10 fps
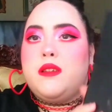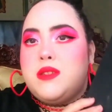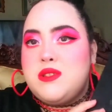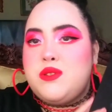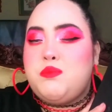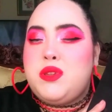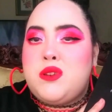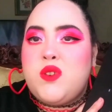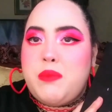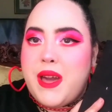This is a
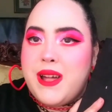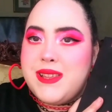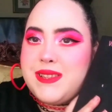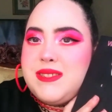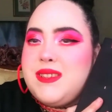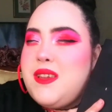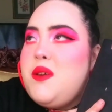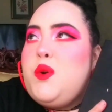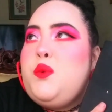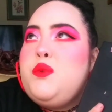beautiful palette
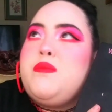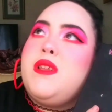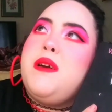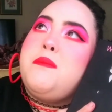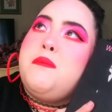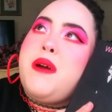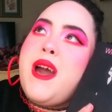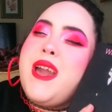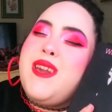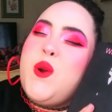
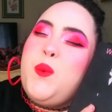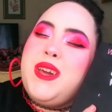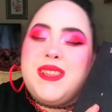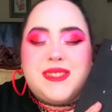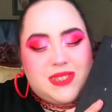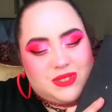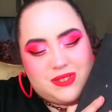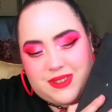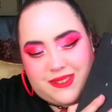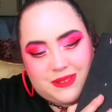by Wicked
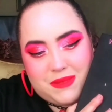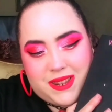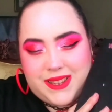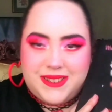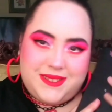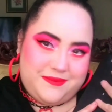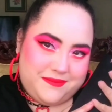Sisters Cosmetics.